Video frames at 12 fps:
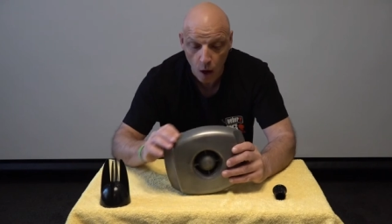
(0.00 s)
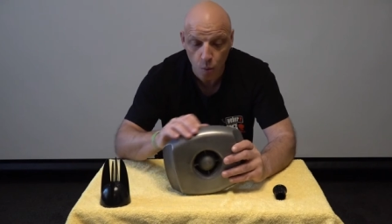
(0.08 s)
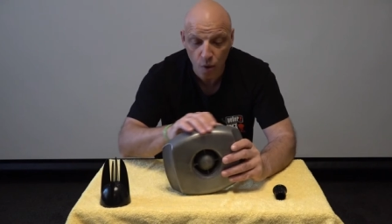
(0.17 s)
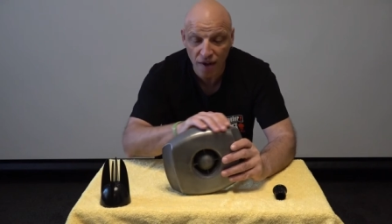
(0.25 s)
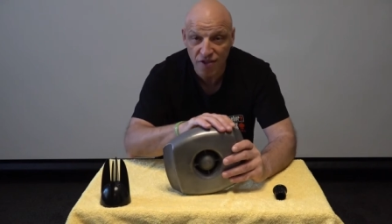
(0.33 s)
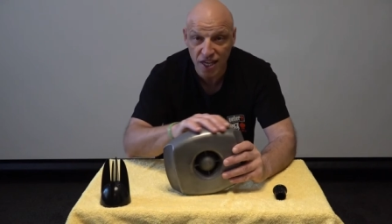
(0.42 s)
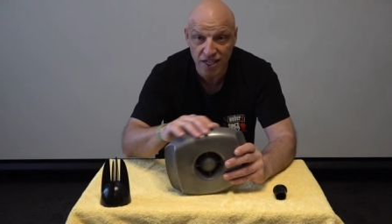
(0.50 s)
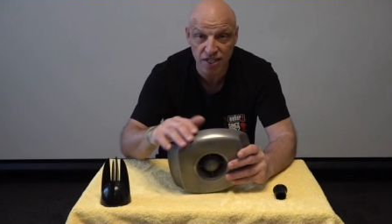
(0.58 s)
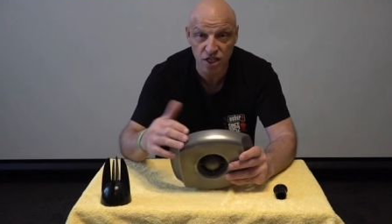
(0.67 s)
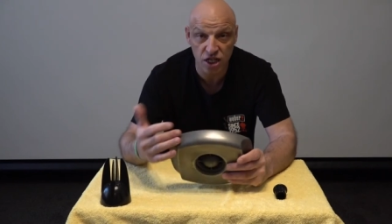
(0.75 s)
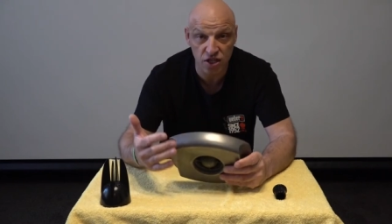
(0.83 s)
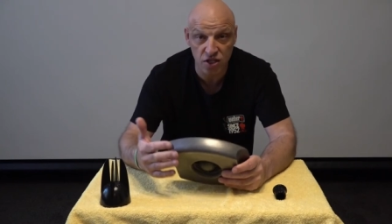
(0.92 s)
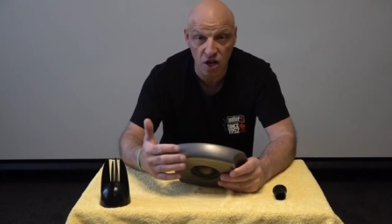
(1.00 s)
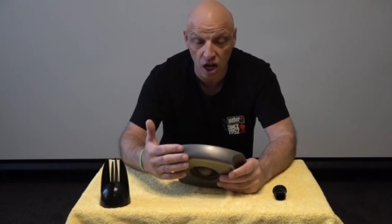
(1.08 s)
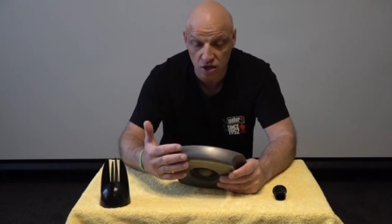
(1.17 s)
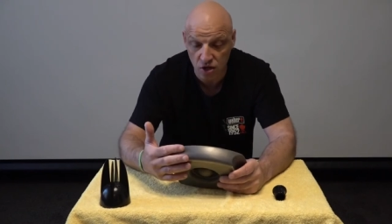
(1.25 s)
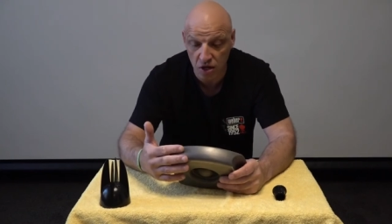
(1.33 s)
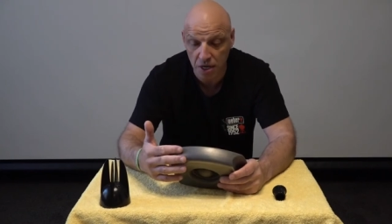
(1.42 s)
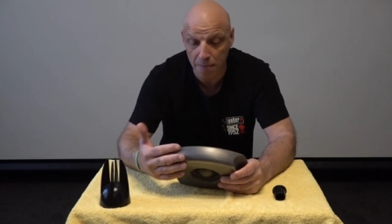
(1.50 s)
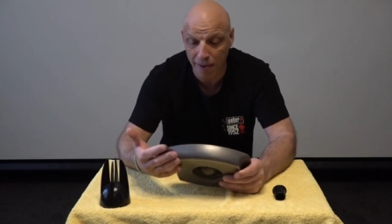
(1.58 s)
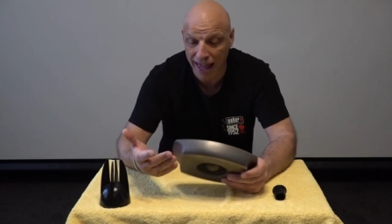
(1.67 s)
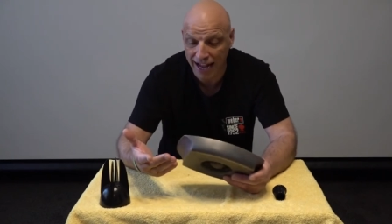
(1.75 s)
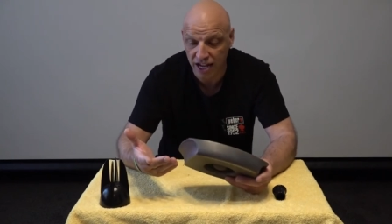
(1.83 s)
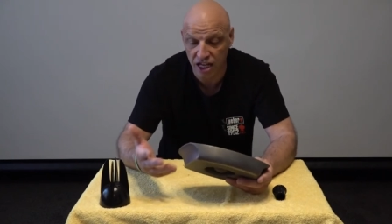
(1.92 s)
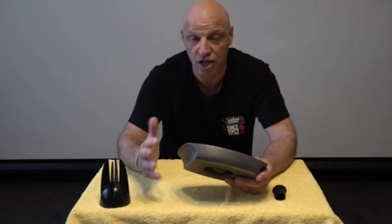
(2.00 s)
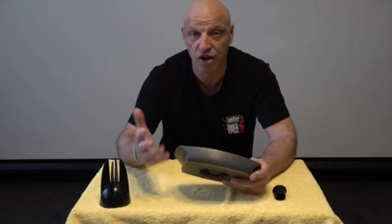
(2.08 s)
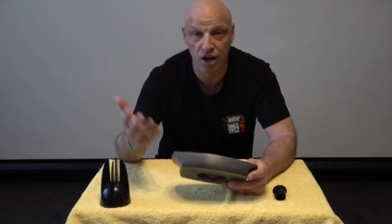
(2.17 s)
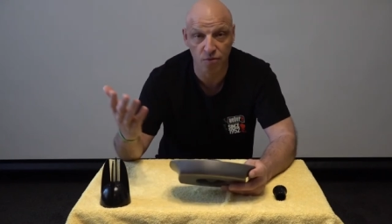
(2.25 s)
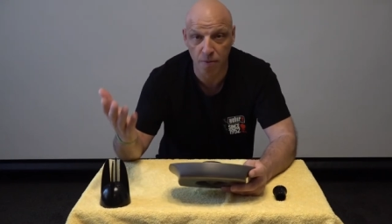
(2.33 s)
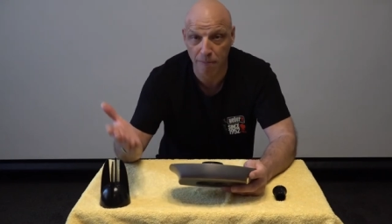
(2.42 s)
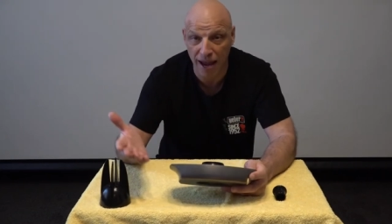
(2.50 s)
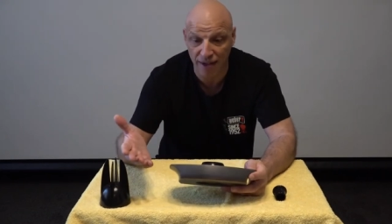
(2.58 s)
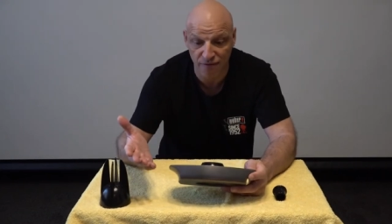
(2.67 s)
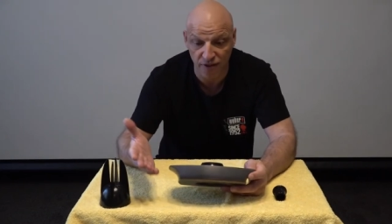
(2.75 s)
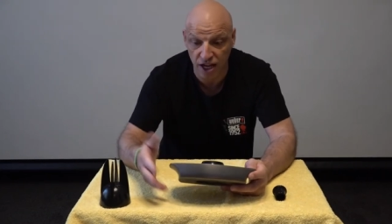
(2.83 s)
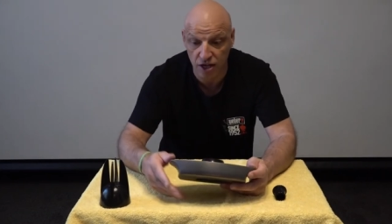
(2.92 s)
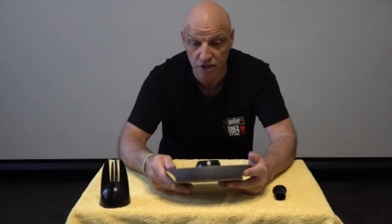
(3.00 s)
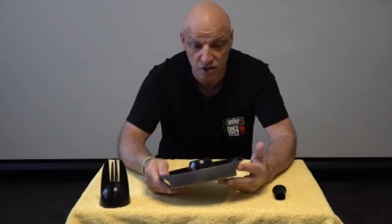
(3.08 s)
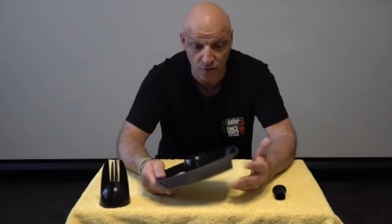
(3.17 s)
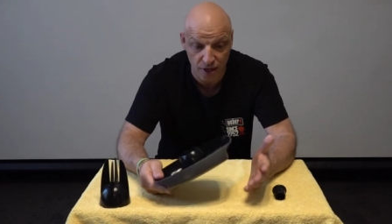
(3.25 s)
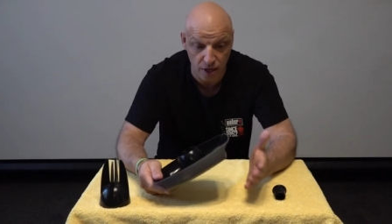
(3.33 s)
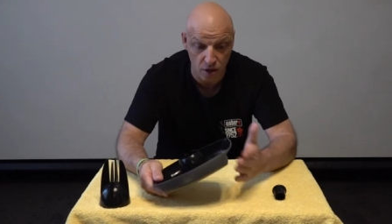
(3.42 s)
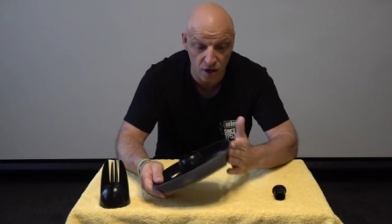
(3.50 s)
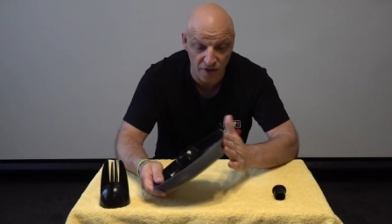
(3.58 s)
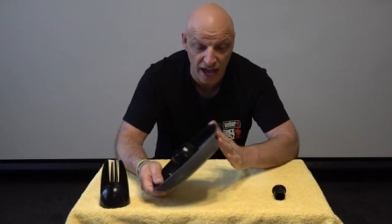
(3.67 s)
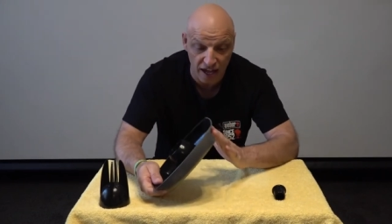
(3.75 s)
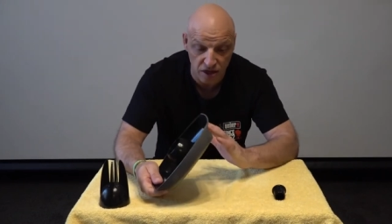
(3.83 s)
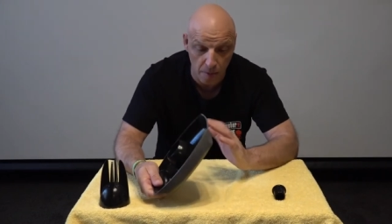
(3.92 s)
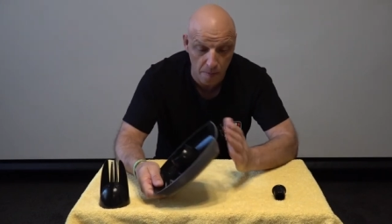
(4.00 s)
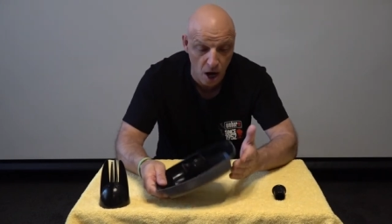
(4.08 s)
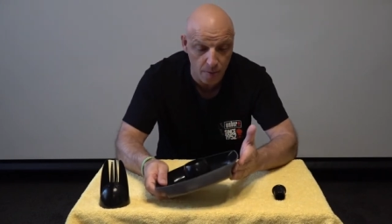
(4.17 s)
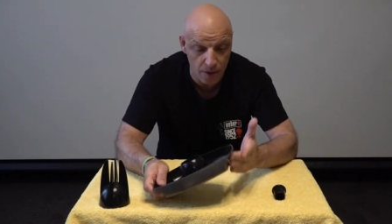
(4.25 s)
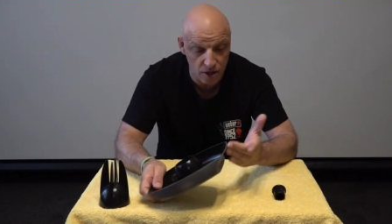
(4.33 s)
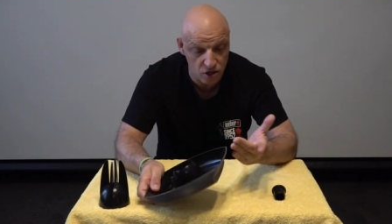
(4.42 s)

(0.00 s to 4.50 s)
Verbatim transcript: whether this is going to start turning black and you're going to be black fingers or anything like that, at the moment